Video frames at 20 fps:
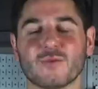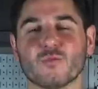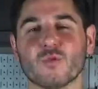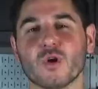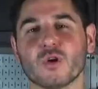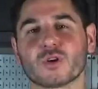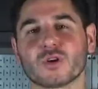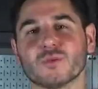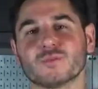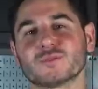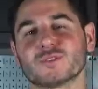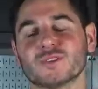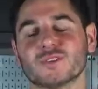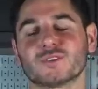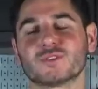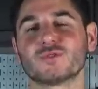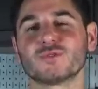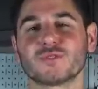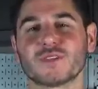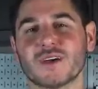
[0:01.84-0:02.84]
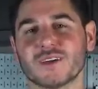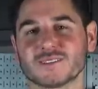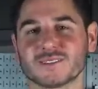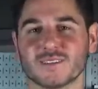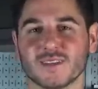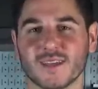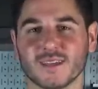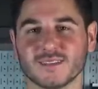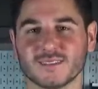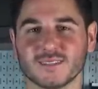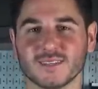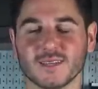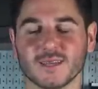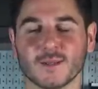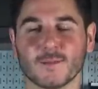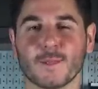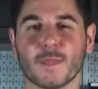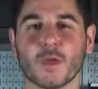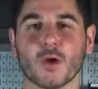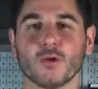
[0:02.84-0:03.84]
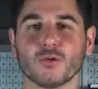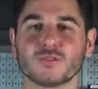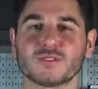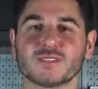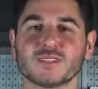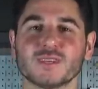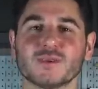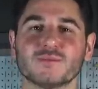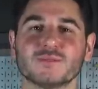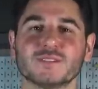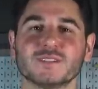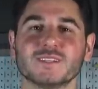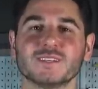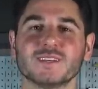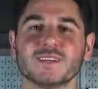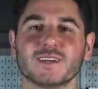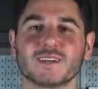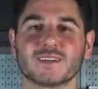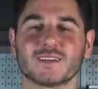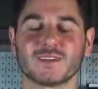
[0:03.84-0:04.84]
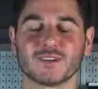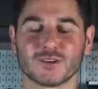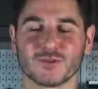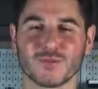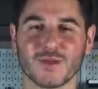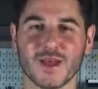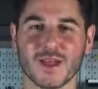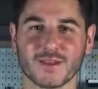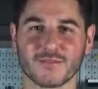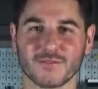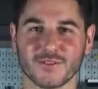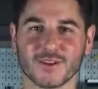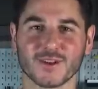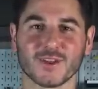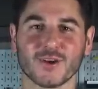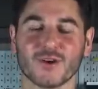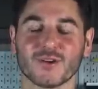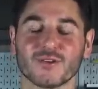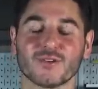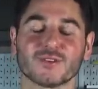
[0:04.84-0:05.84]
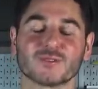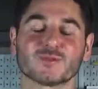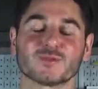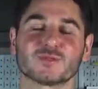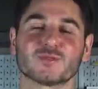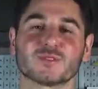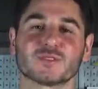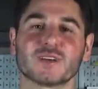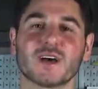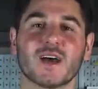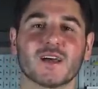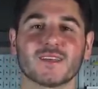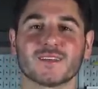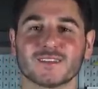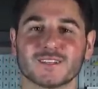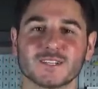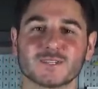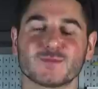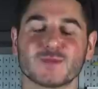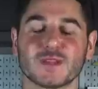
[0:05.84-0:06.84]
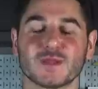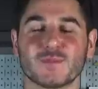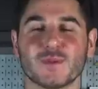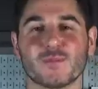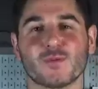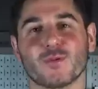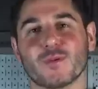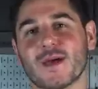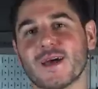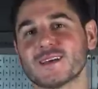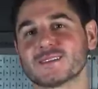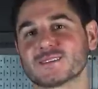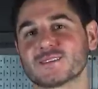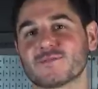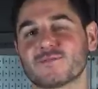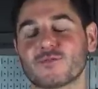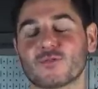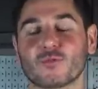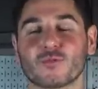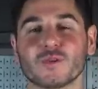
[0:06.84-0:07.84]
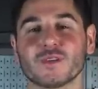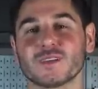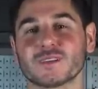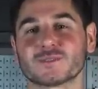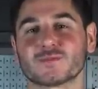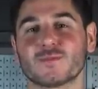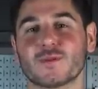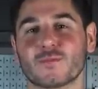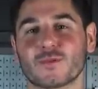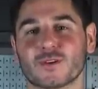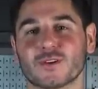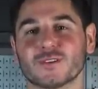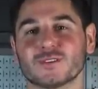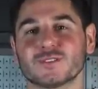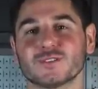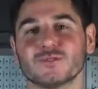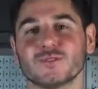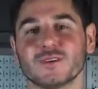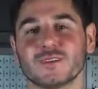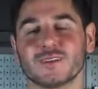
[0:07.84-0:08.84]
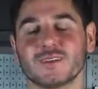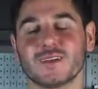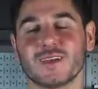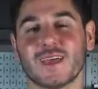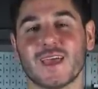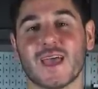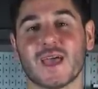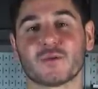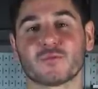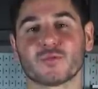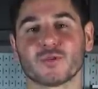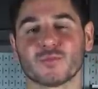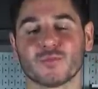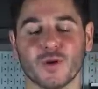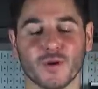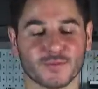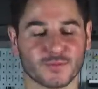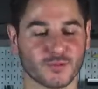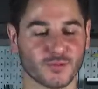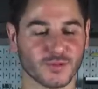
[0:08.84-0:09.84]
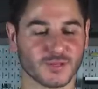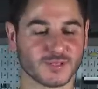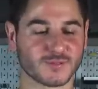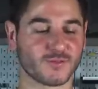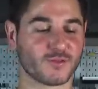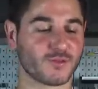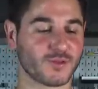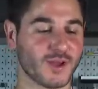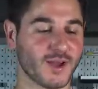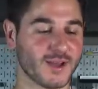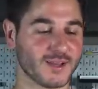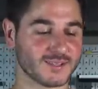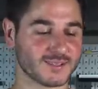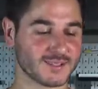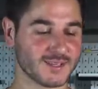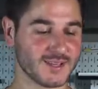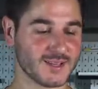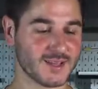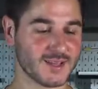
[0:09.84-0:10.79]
and welcome to the 2018 OCMD gear bag video. I know this one's always highly anticipated. People have been asking for weeks when we're going to do it, and I'm really pumped to release for you guys.